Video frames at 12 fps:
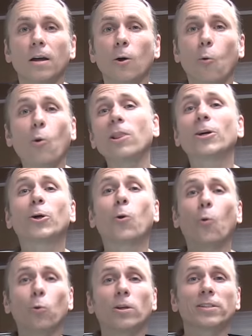One of the
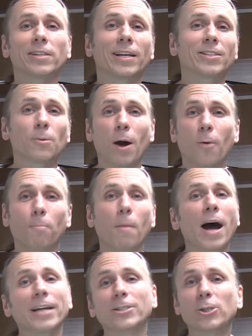coolest things about
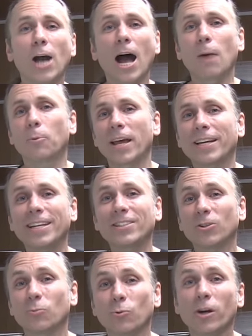my job when I get
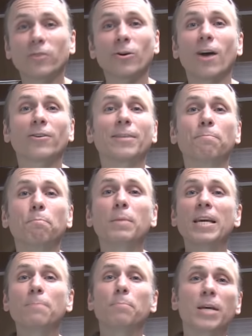to run around and
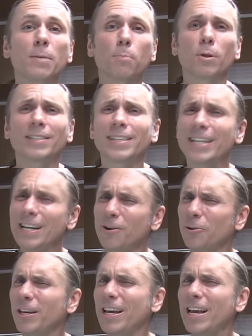meet people is to hear the